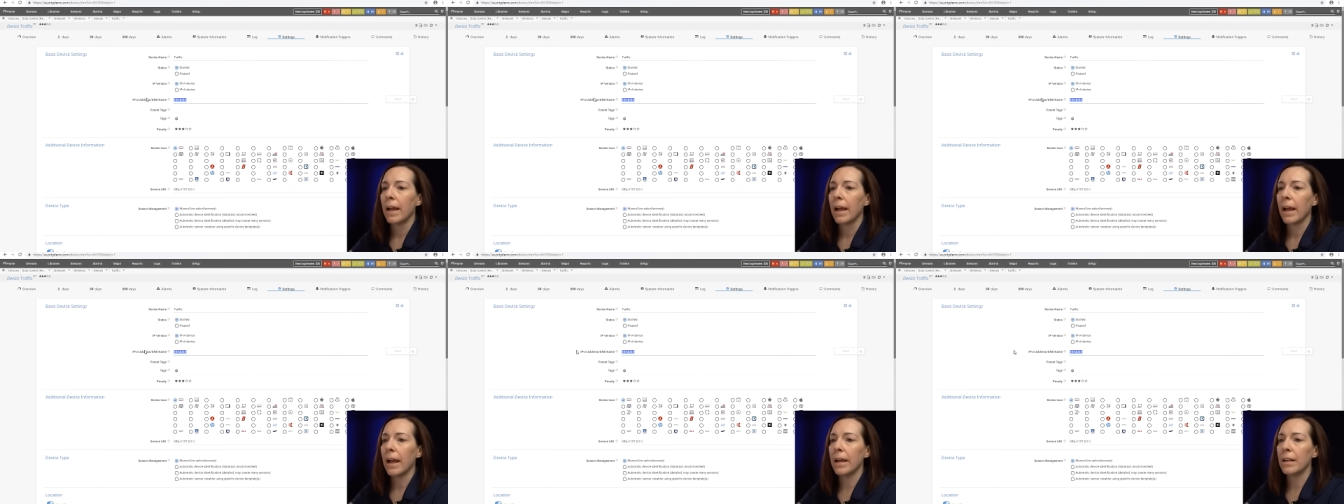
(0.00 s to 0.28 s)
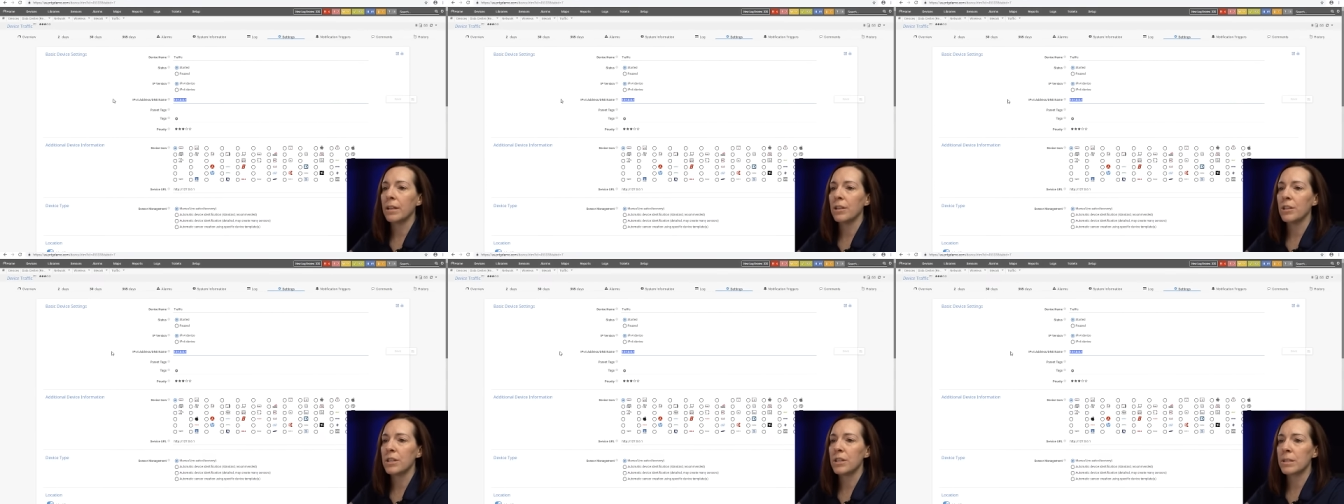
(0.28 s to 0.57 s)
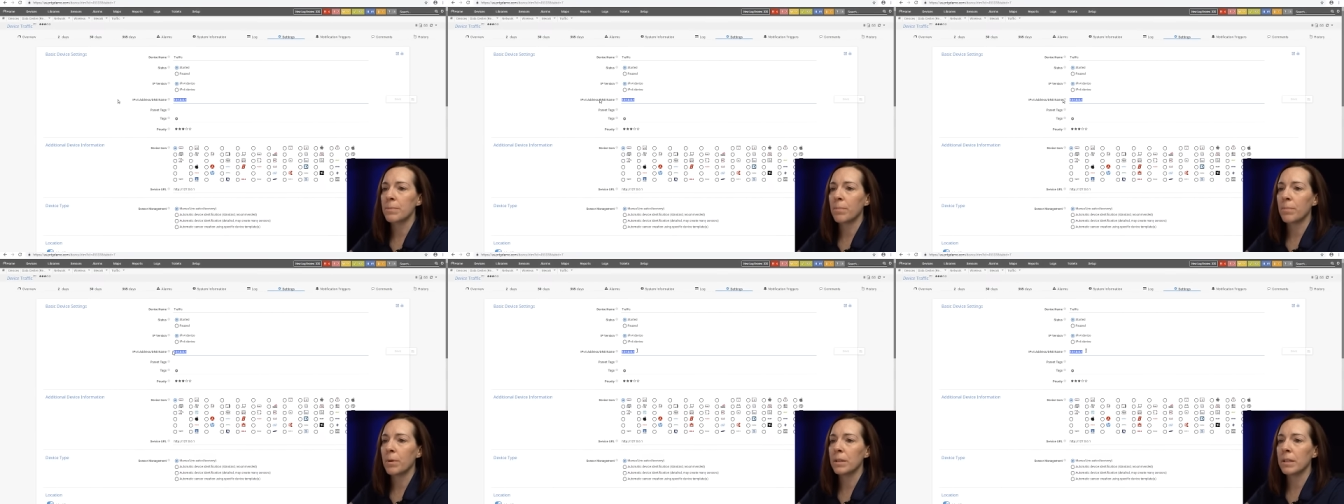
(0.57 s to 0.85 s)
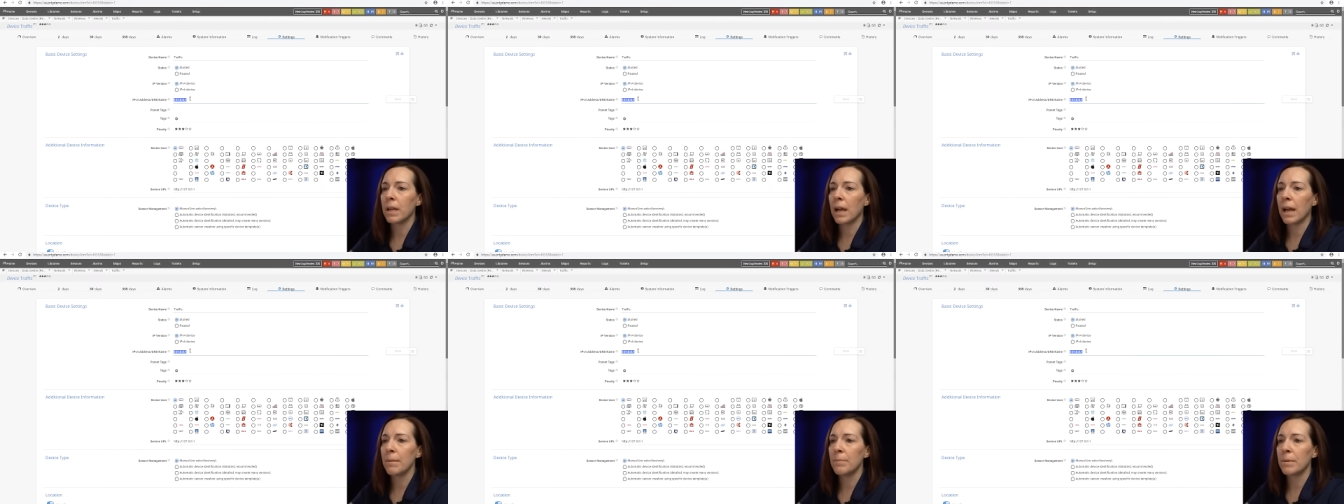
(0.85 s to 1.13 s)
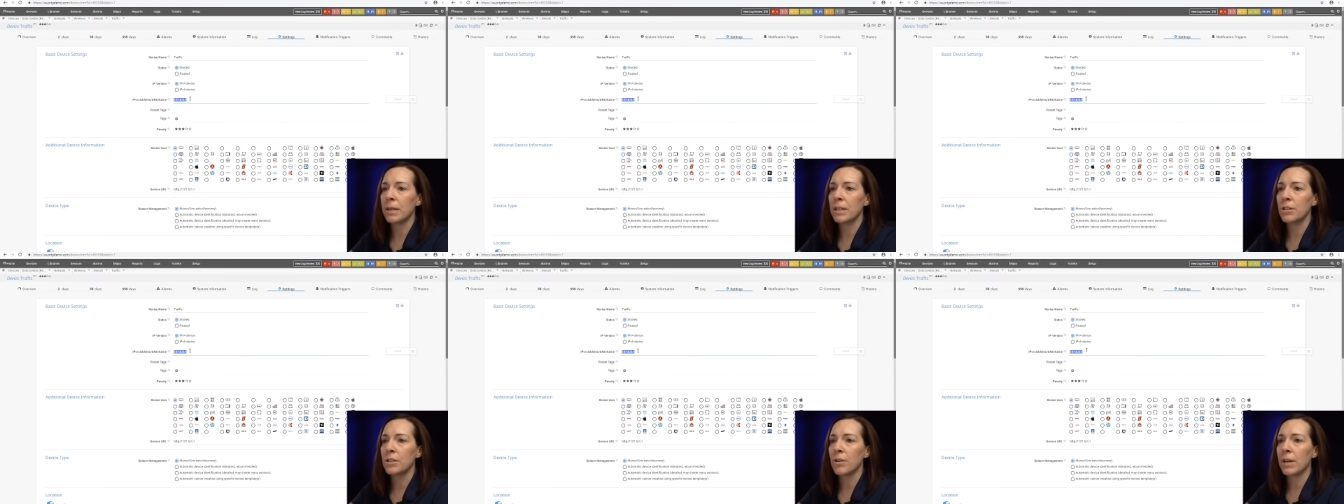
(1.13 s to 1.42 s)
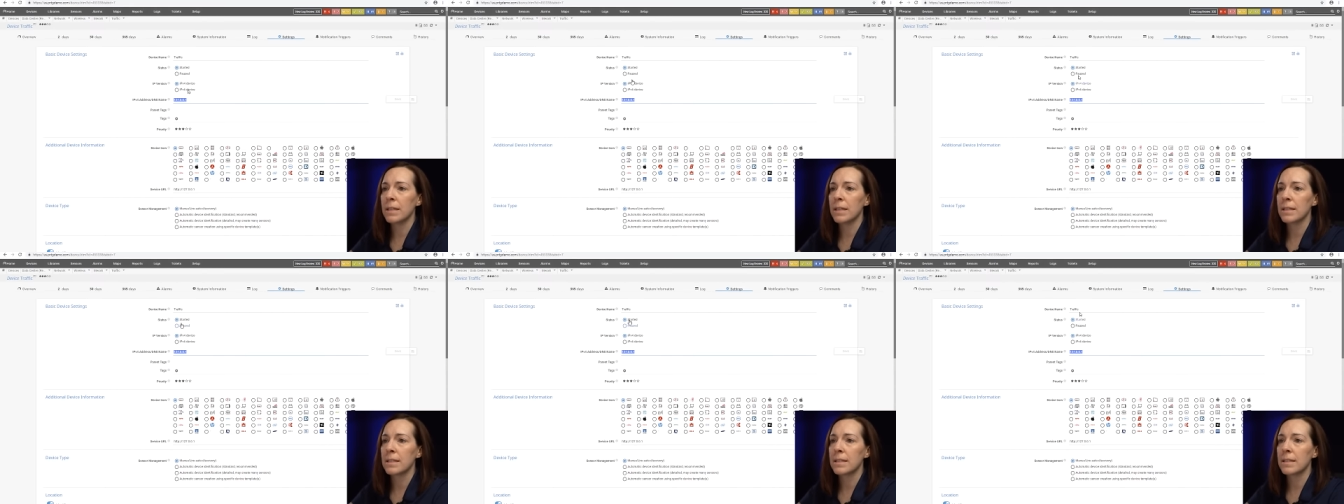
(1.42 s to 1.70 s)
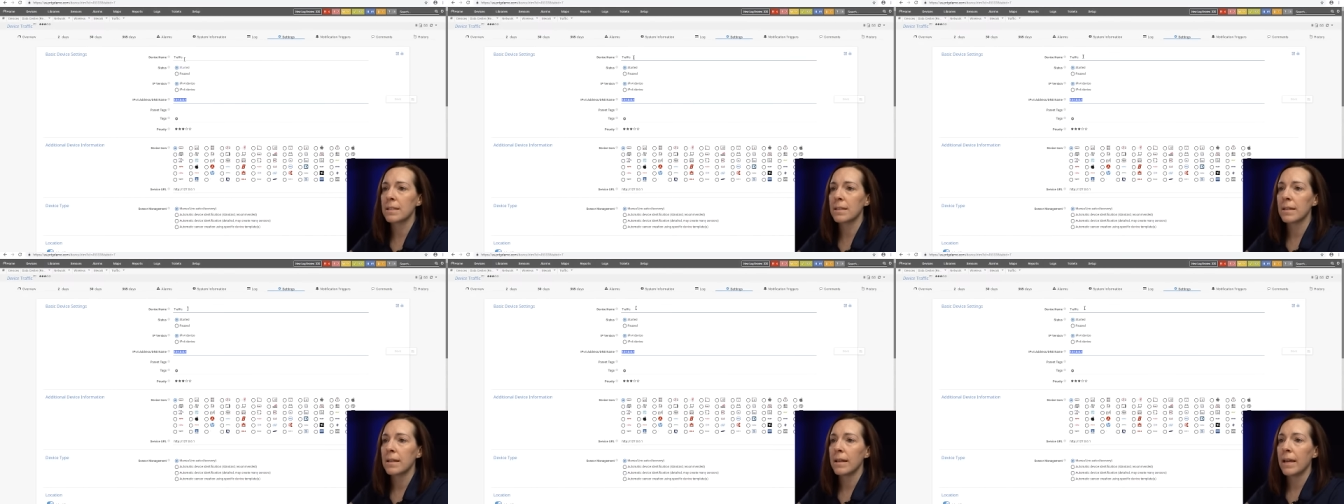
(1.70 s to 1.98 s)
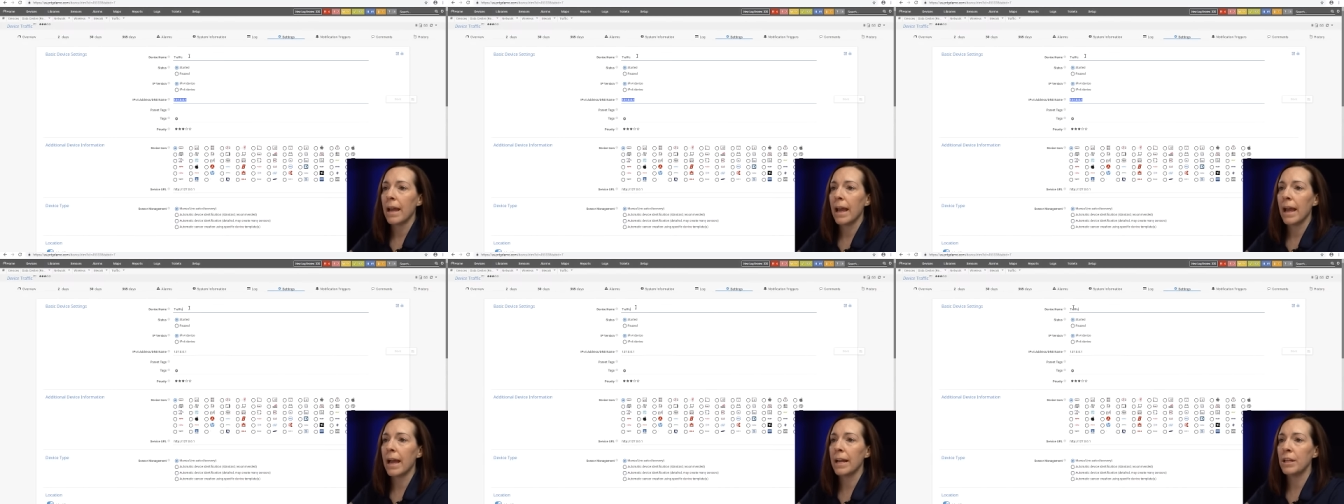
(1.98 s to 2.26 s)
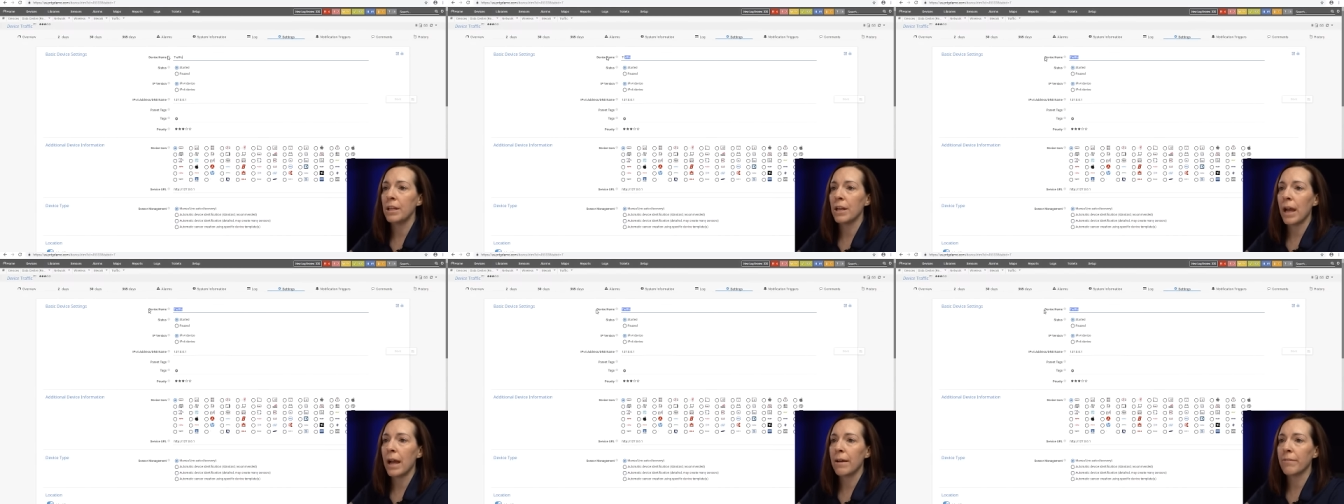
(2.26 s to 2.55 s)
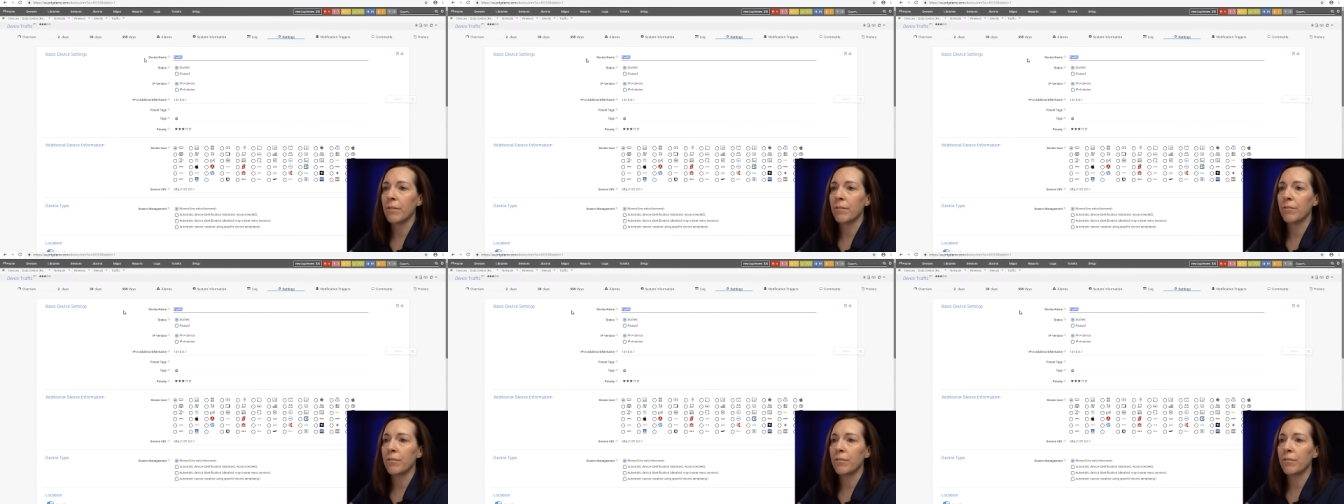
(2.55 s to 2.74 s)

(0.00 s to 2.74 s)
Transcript: And you just put the IP address and you have a